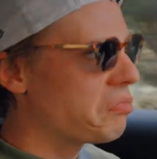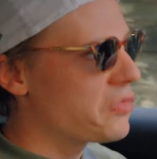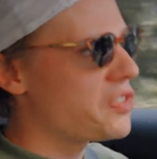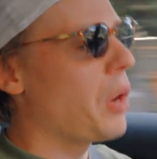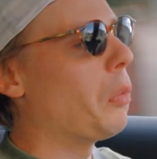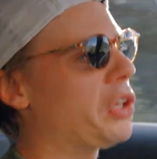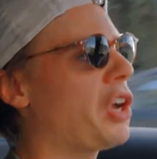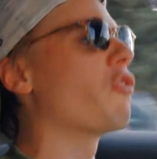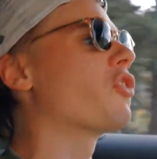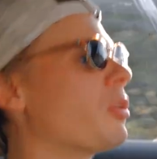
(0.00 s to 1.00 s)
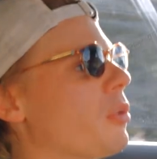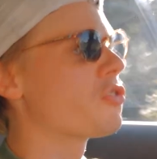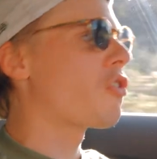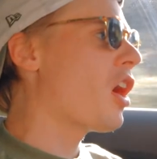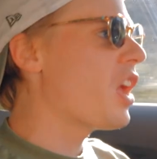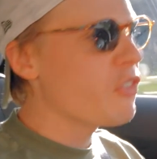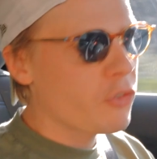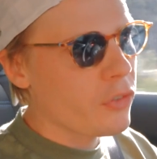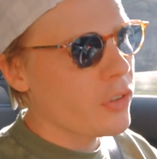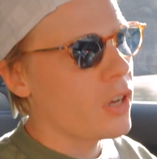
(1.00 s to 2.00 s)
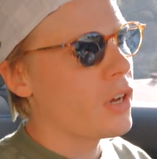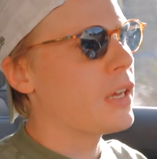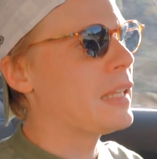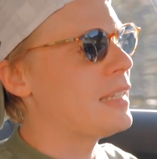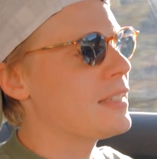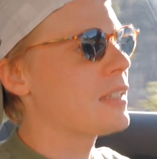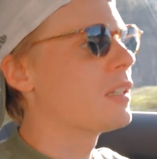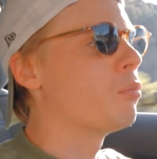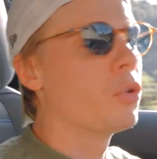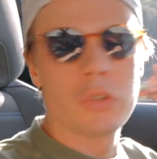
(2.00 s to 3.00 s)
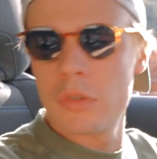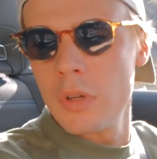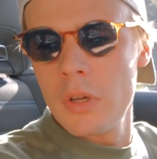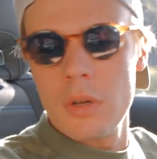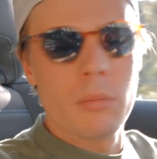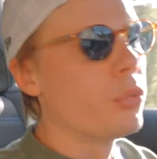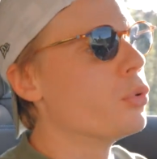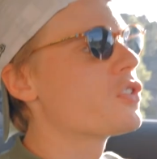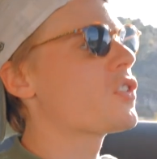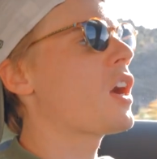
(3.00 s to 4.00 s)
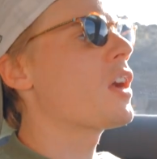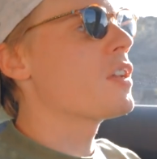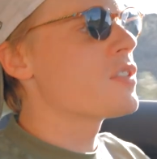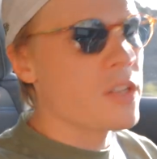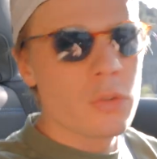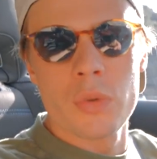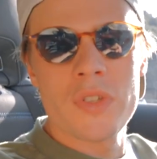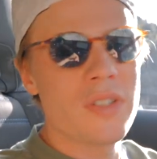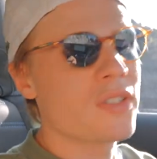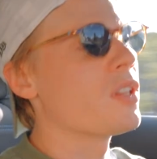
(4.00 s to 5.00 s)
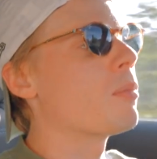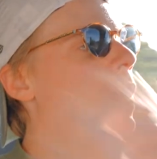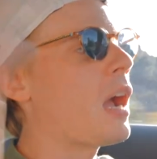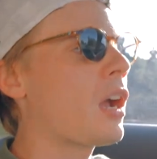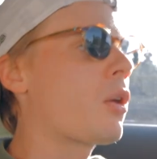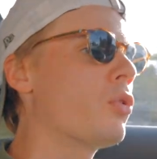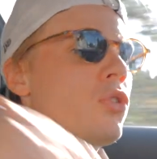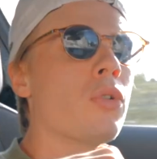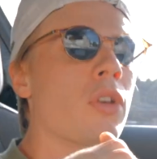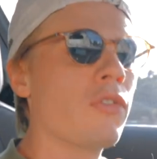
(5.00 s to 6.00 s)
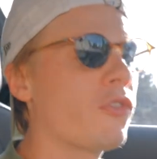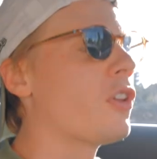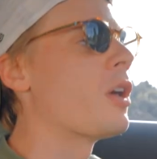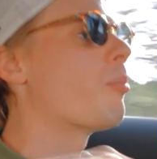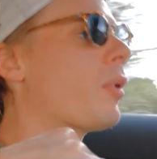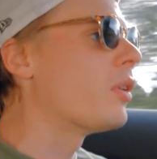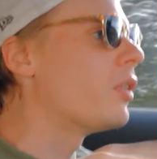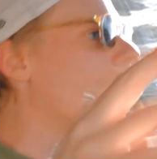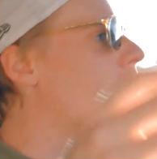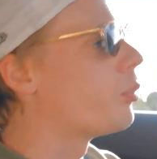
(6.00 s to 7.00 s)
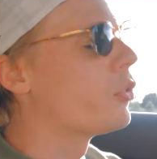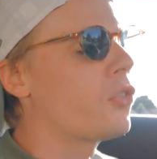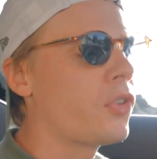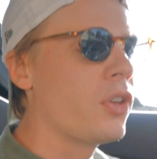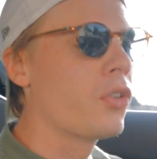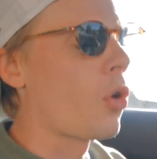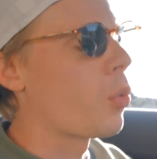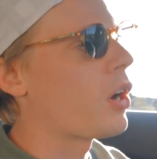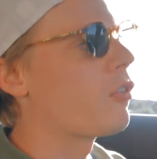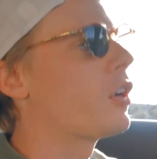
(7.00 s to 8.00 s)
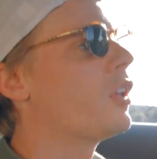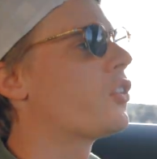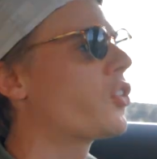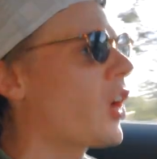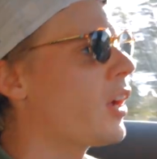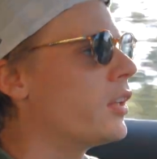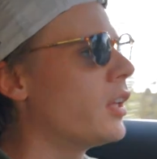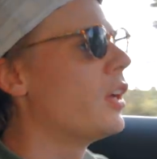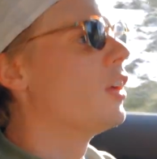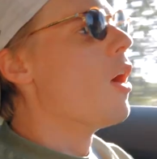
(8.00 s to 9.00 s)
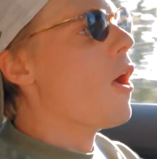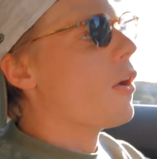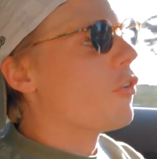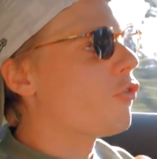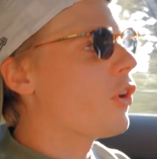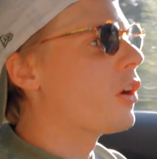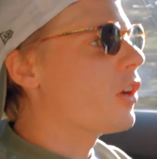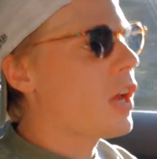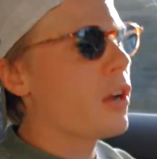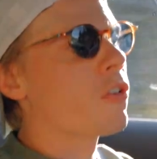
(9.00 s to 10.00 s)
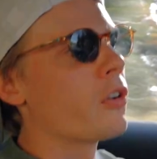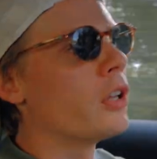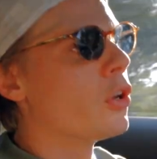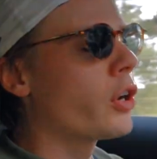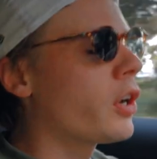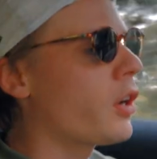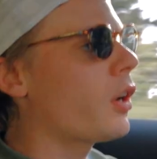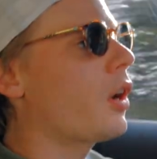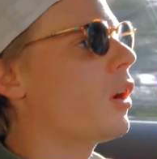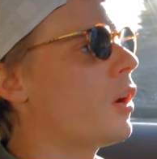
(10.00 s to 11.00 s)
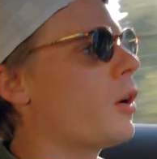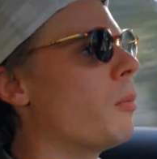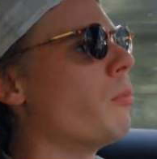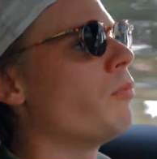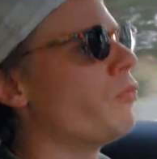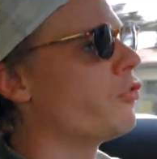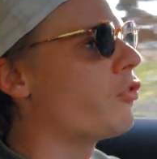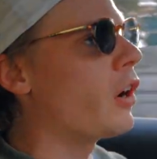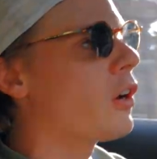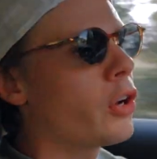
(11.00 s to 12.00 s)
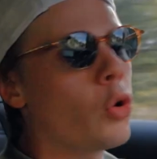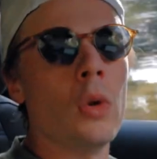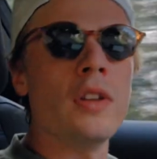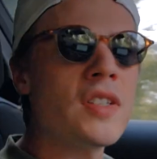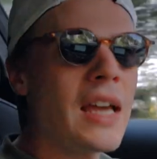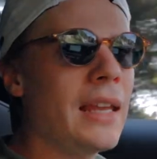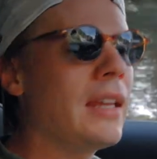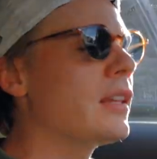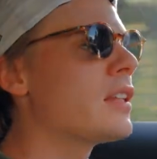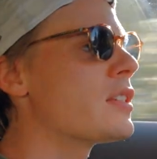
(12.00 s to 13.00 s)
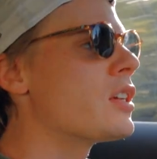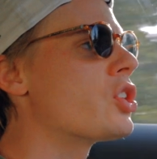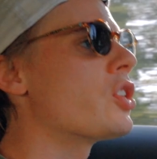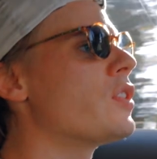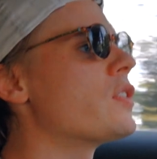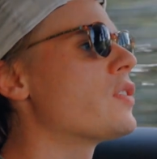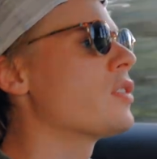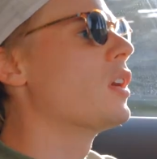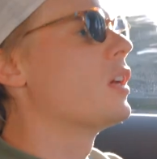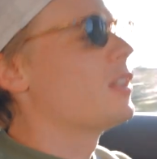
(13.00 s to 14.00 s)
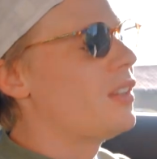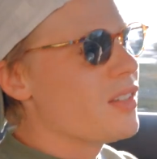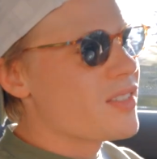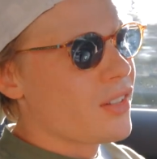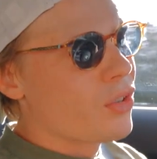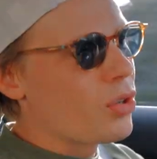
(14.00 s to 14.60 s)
somewhat comfortable drive, decent boot size, and 2 seats in the back which you can flip and, you know, put skis or whatever inside, very angry look, very cool designing decisions, decent